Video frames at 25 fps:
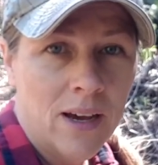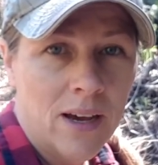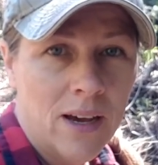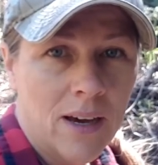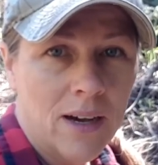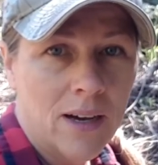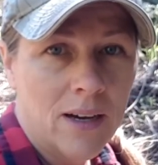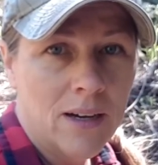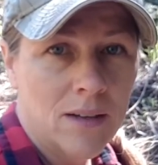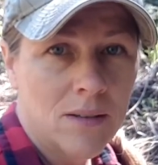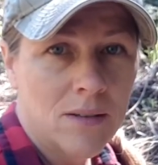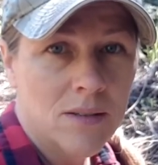
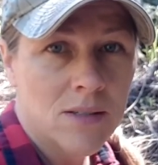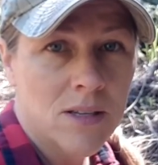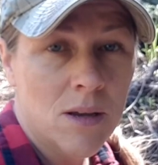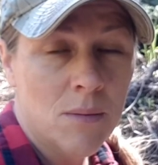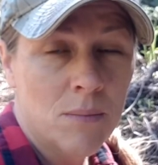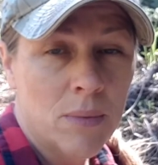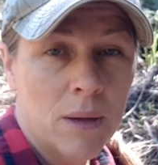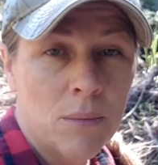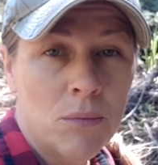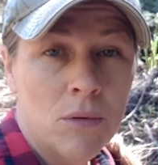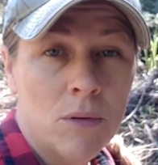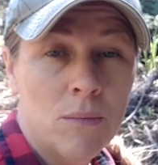Uh, some
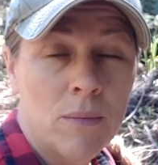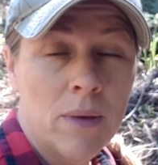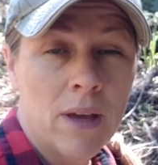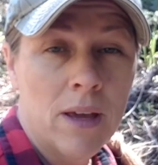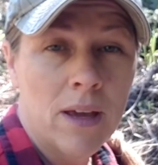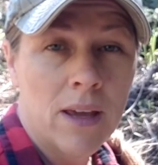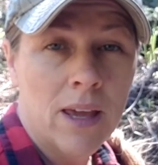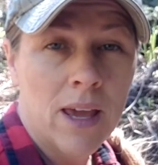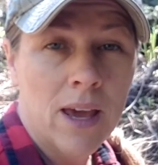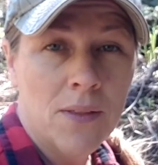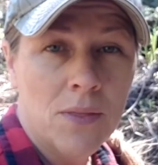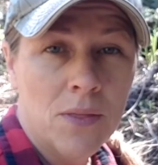people
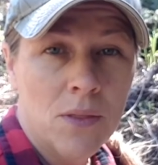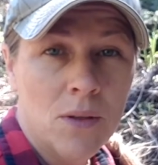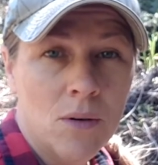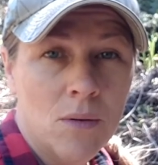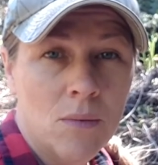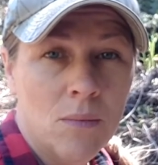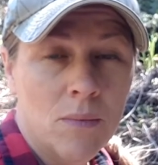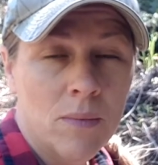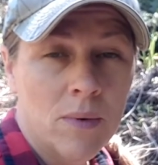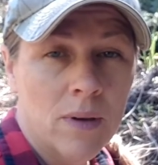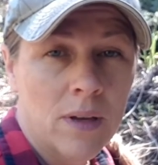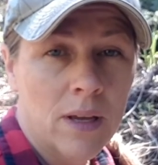may get
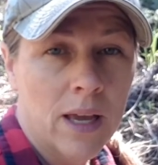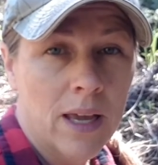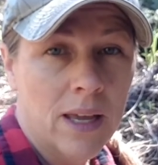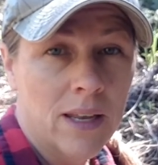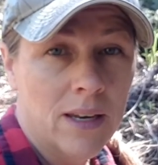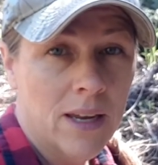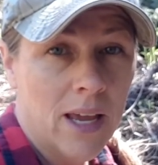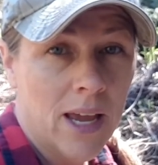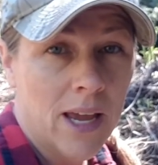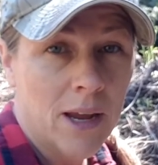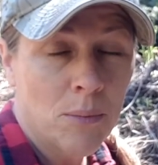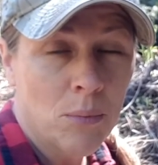them
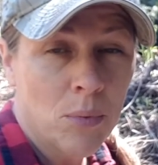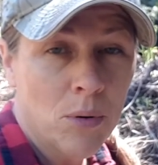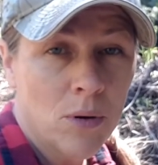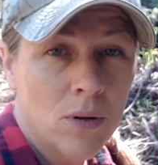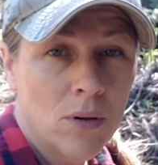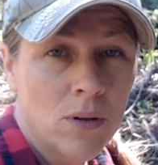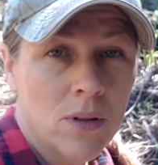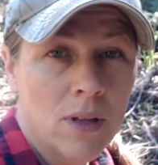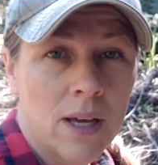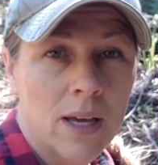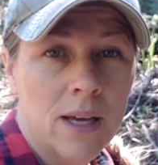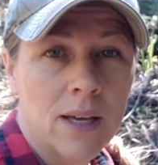in
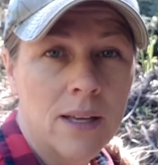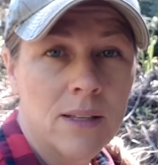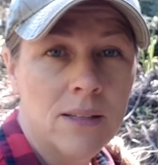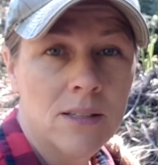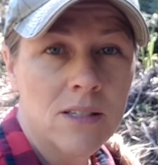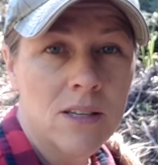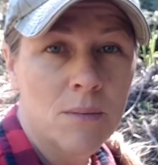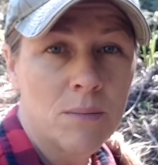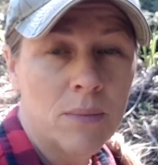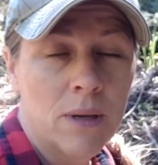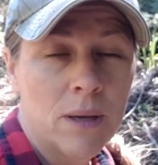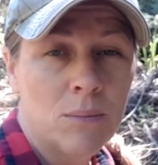April and
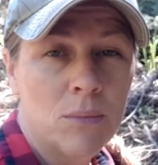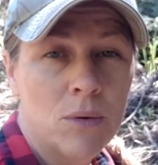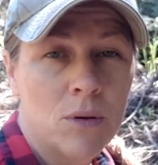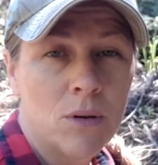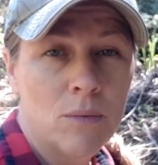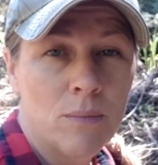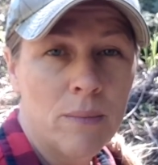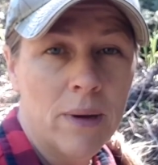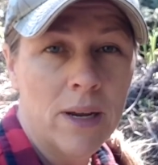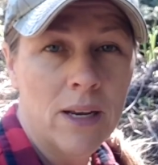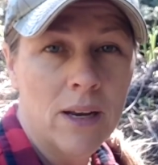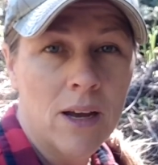some
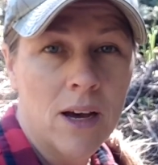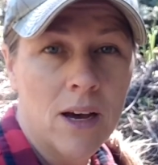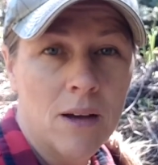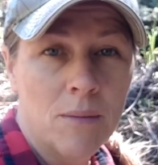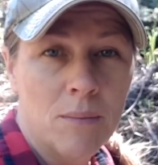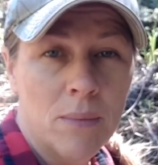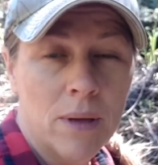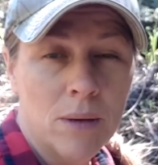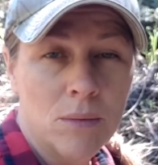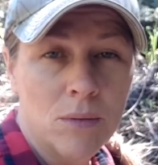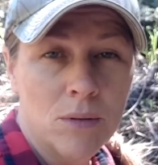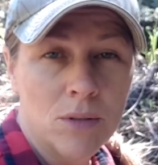people may
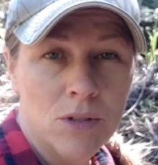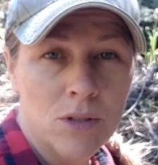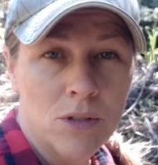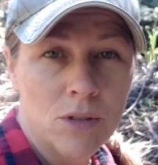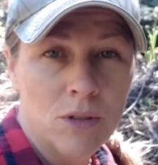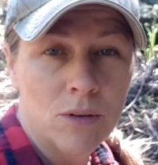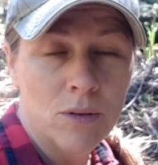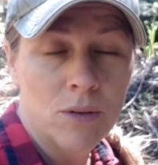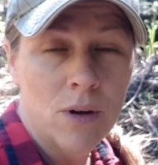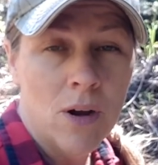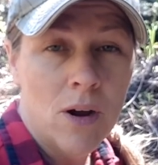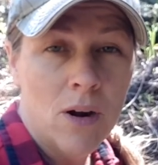not be able
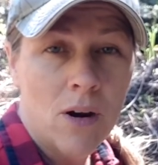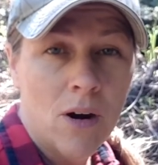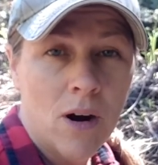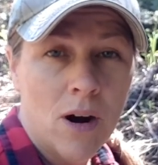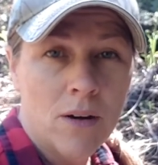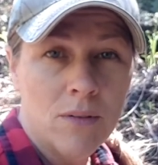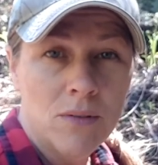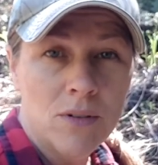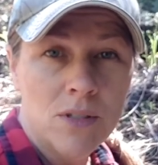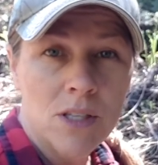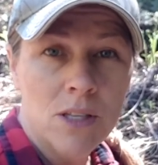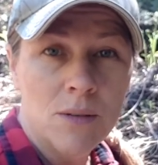to
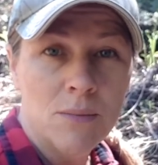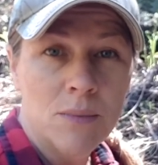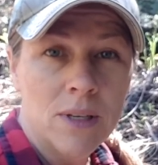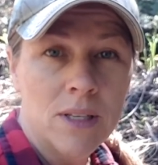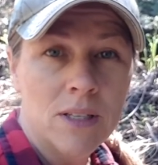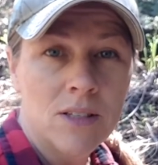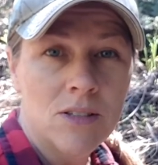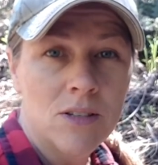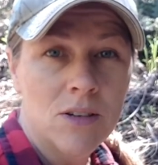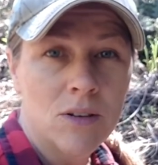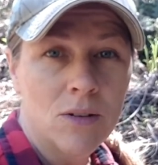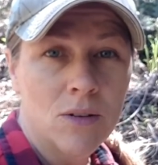harvest them
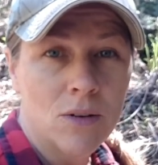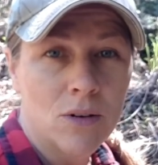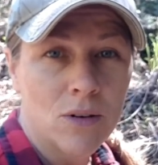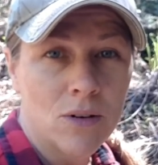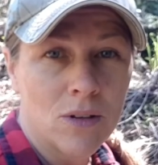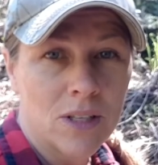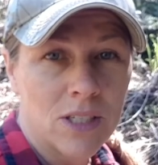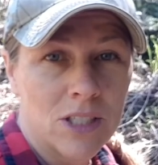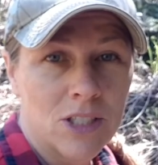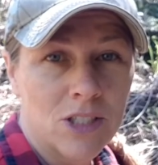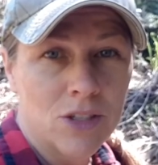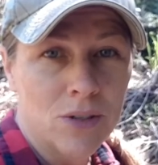until
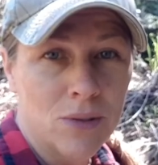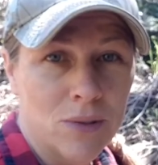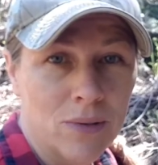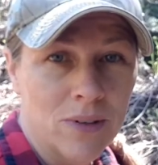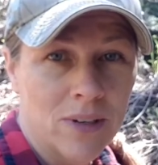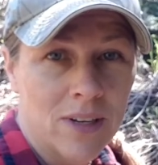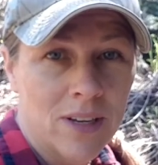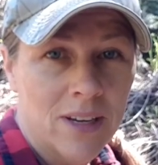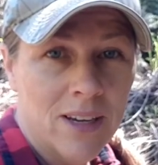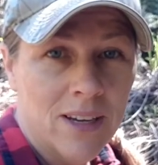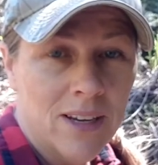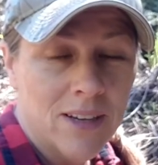early June.